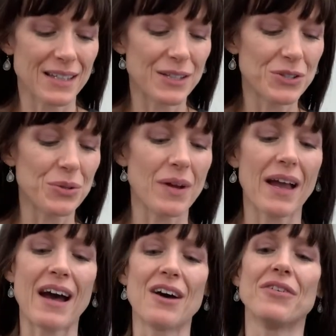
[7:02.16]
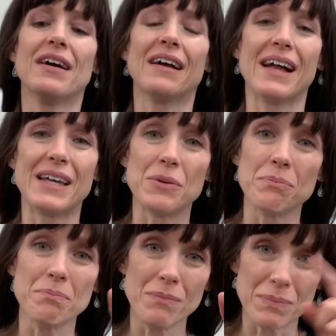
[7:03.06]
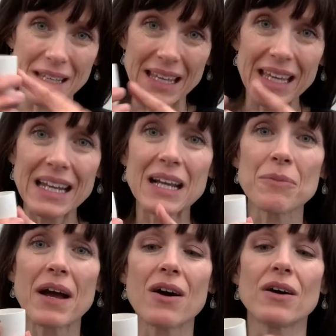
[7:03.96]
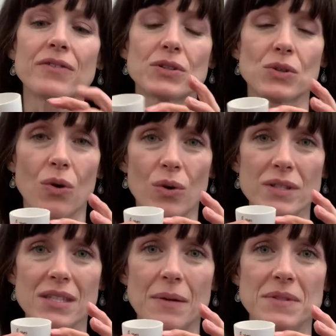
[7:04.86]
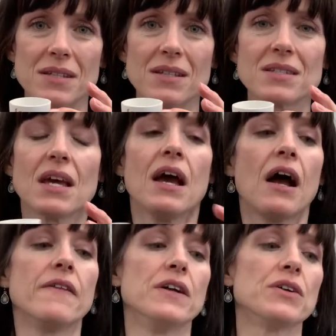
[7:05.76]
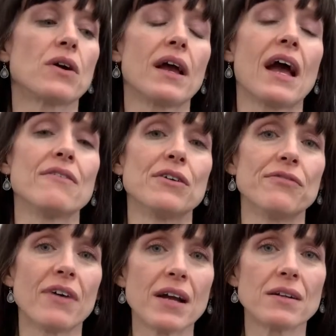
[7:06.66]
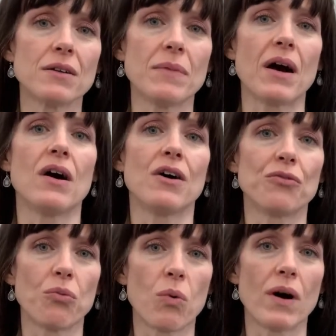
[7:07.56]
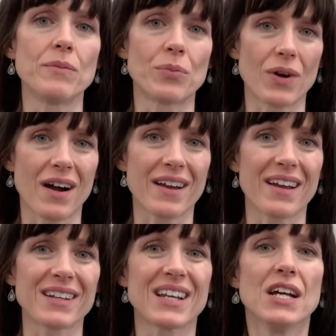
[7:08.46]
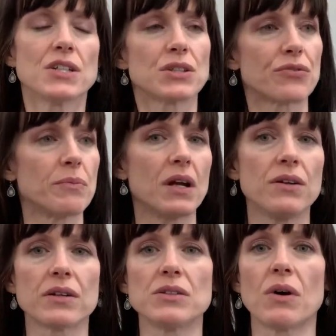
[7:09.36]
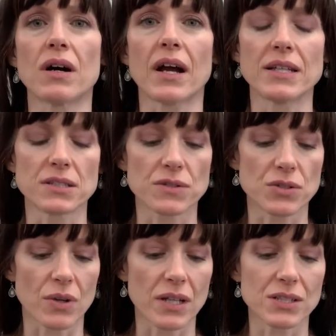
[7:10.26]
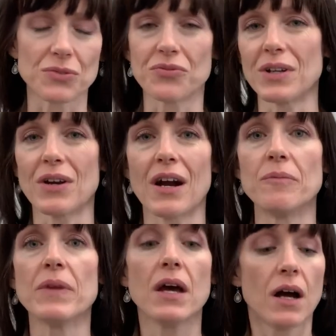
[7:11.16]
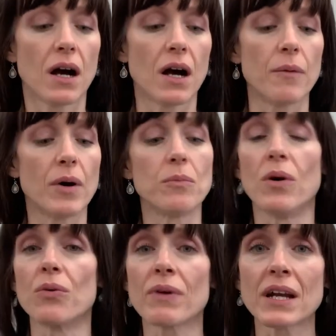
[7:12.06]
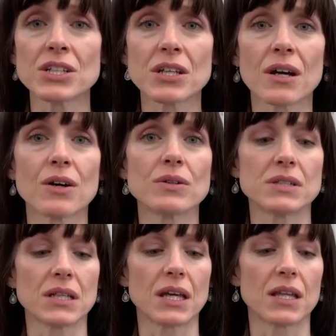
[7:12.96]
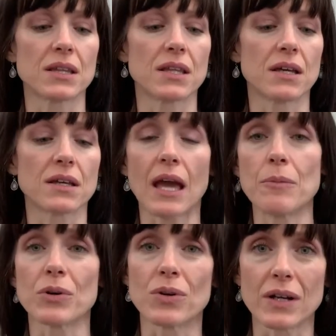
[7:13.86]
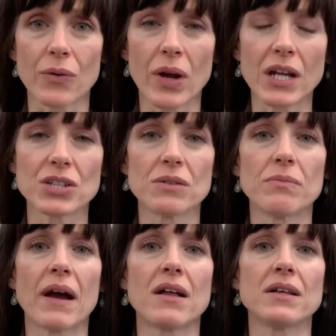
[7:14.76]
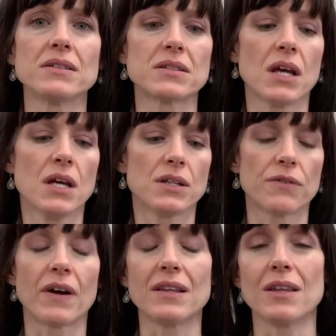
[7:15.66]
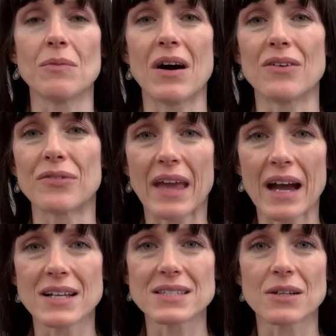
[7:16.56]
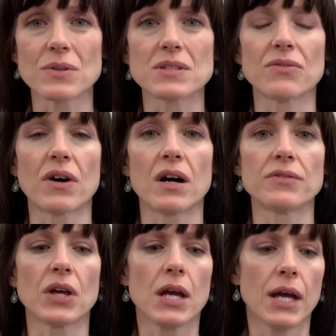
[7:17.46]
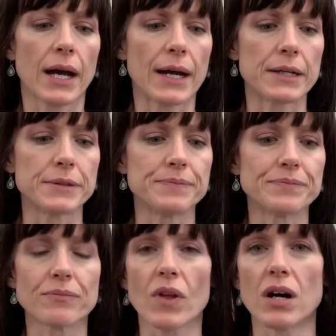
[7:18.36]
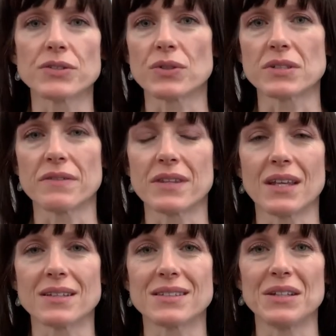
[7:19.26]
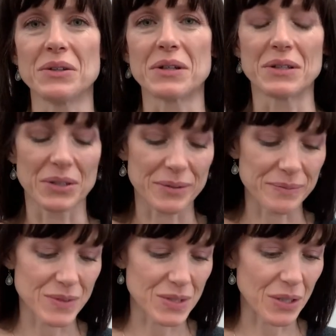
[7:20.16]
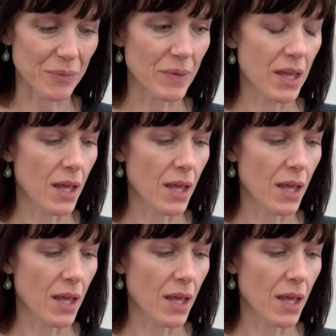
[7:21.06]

is you have an beginning amount of the whole substance, and then you're going to have a final amount of one product. So from there, you can do all kinds of stoich to figure out um, a mole ratio, to get the chemical equation balanced, to find the amount of gas that was evolved, um, all sorts of things that you can do. So